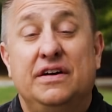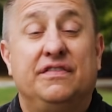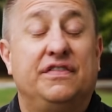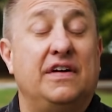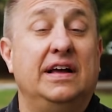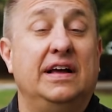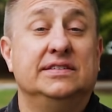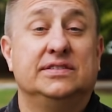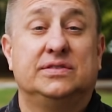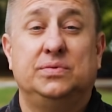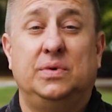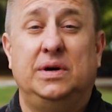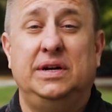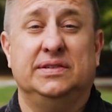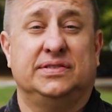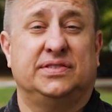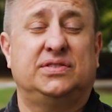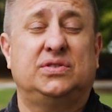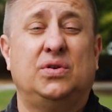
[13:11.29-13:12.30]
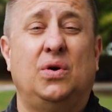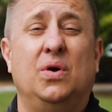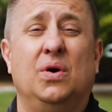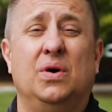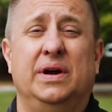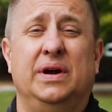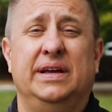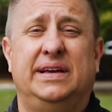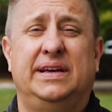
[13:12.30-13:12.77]
Friends, what a
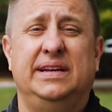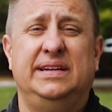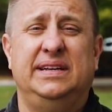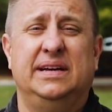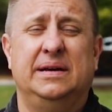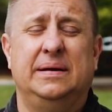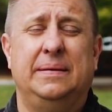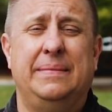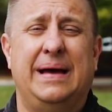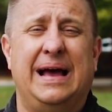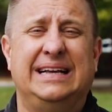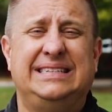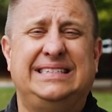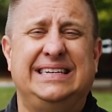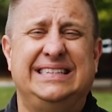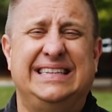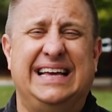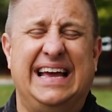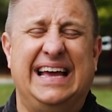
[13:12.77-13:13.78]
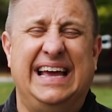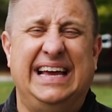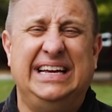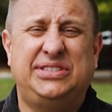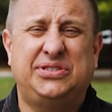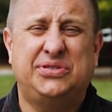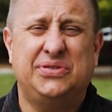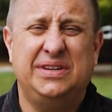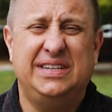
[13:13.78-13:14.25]
story. Can you imagine the
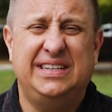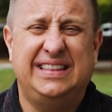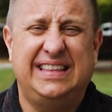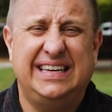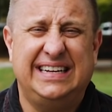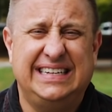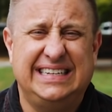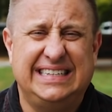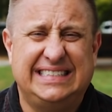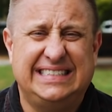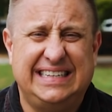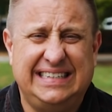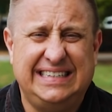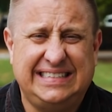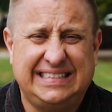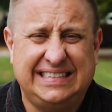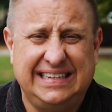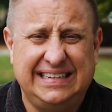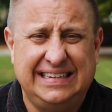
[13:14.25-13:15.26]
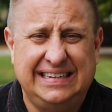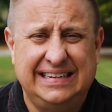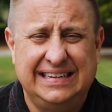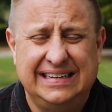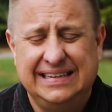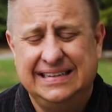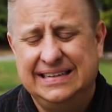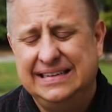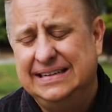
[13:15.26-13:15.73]
hatred that existed?
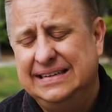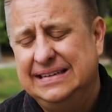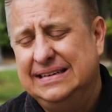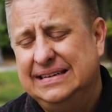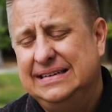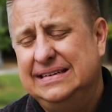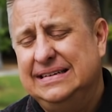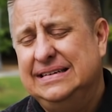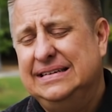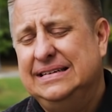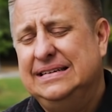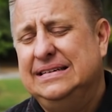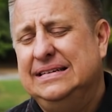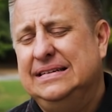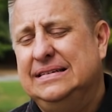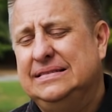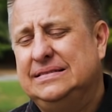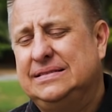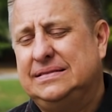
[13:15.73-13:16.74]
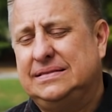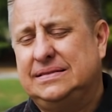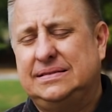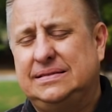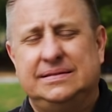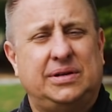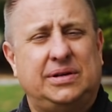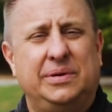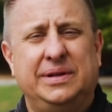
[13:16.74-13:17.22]

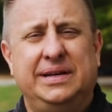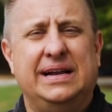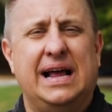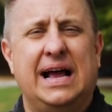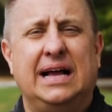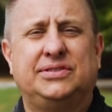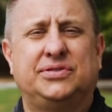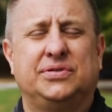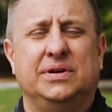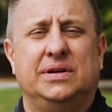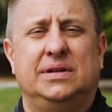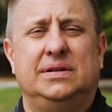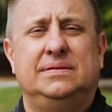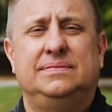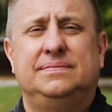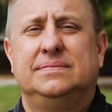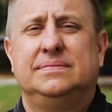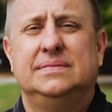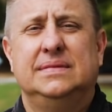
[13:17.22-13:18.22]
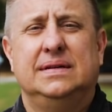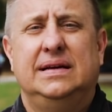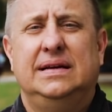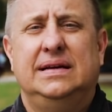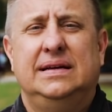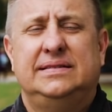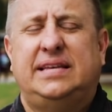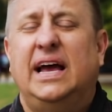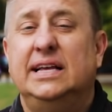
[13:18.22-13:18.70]
It's only natural.
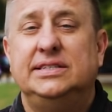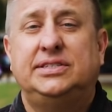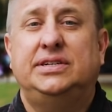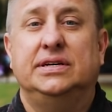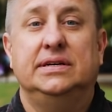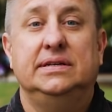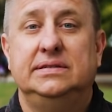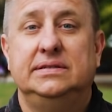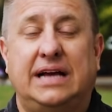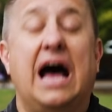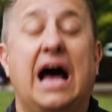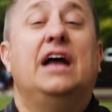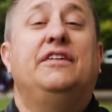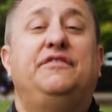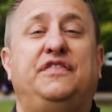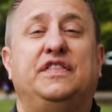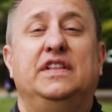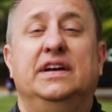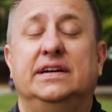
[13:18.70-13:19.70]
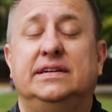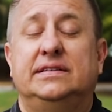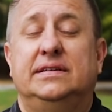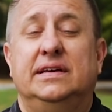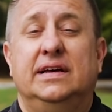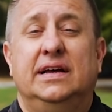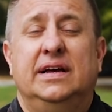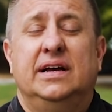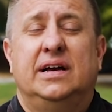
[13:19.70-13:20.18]
Tension,
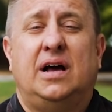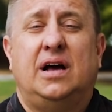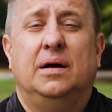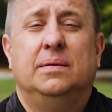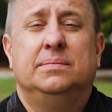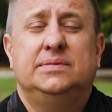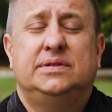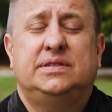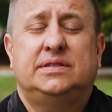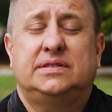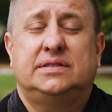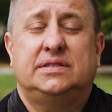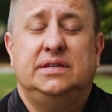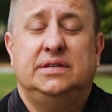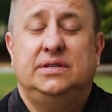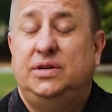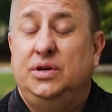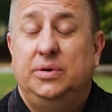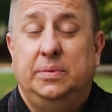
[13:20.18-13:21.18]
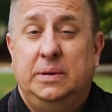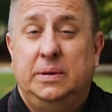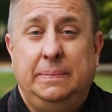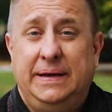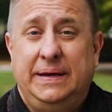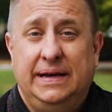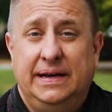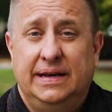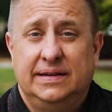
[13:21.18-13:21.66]
conflict comes to human
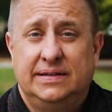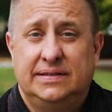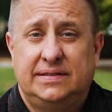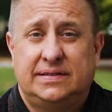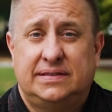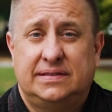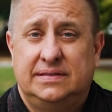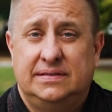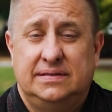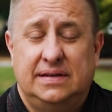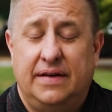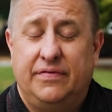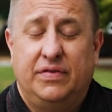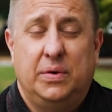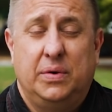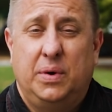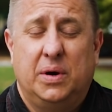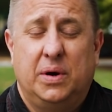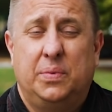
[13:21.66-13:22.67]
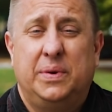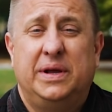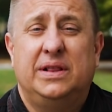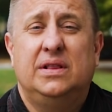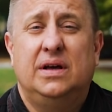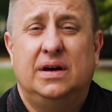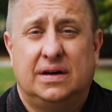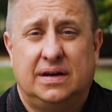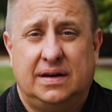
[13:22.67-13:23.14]
beings everywhere we
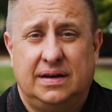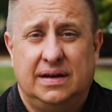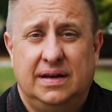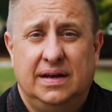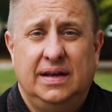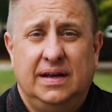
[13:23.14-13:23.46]
look.